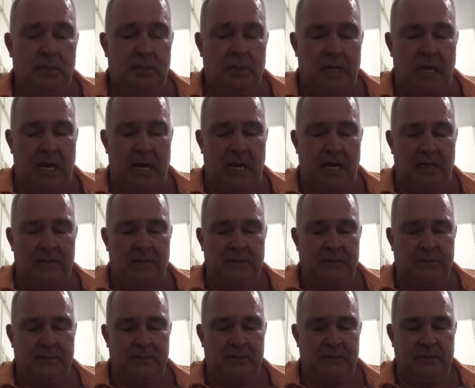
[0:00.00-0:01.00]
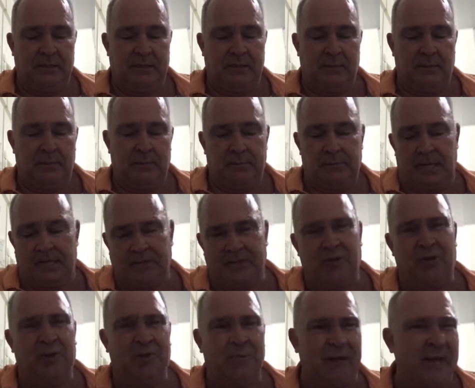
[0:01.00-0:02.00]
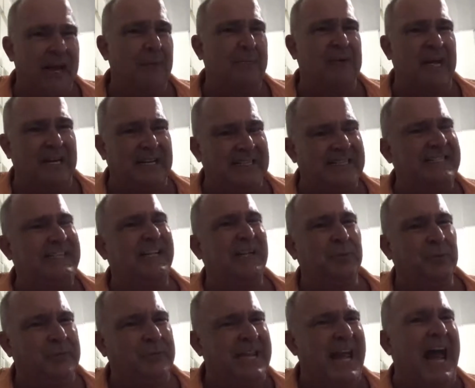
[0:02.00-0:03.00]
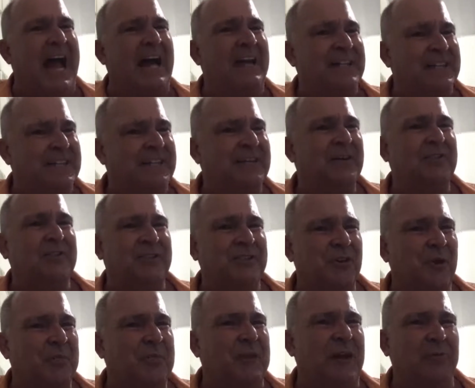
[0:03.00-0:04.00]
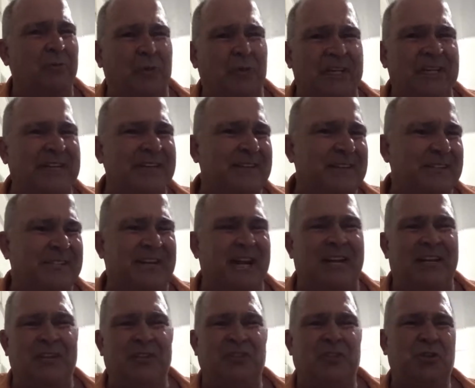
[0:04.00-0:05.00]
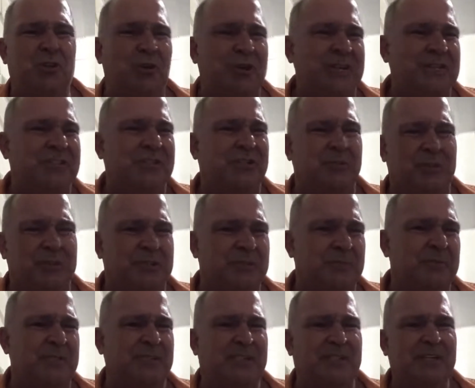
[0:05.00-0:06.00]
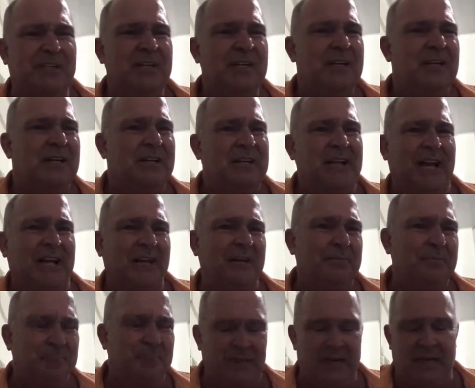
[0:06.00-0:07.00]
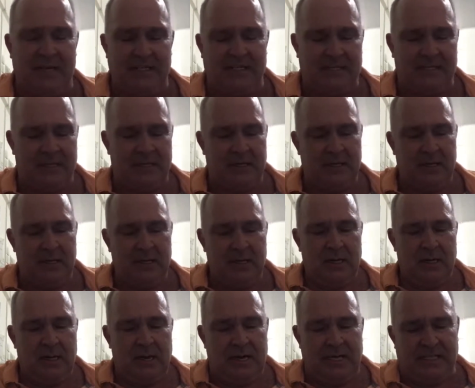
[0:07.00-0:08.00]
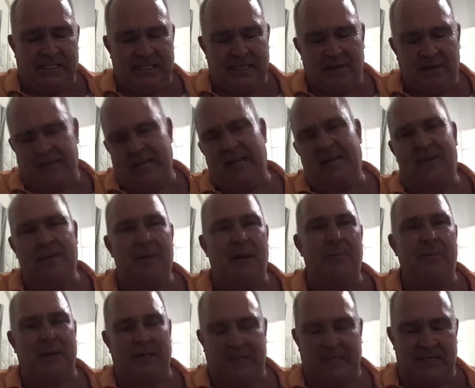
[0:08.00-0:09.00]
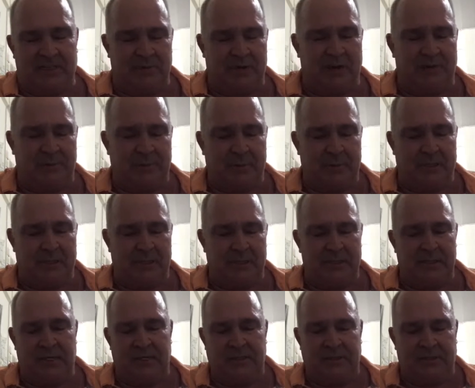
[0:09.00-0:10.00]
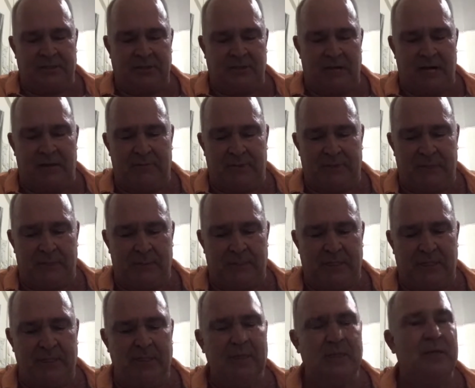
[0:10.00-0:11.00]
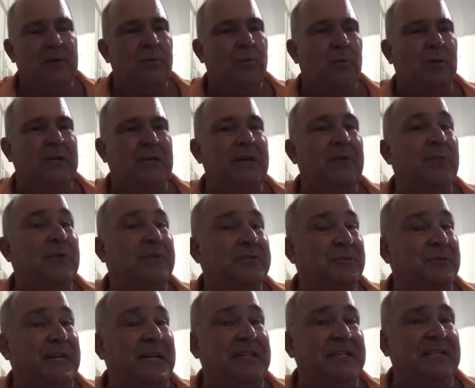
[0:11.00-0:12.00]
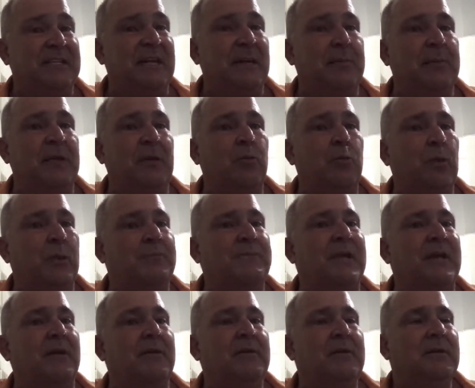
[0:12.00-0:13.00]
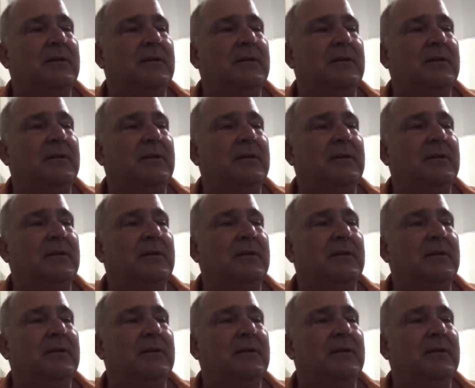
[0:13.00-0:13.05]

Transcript: And, I told him, hey, I'm kind of dealing with that, so I'm not really in this kind of joyous Christmas kind of place. And he said, okay, come on, man, take a drive with me. And I took a drive with him, and he went to an ATM, and he whipped out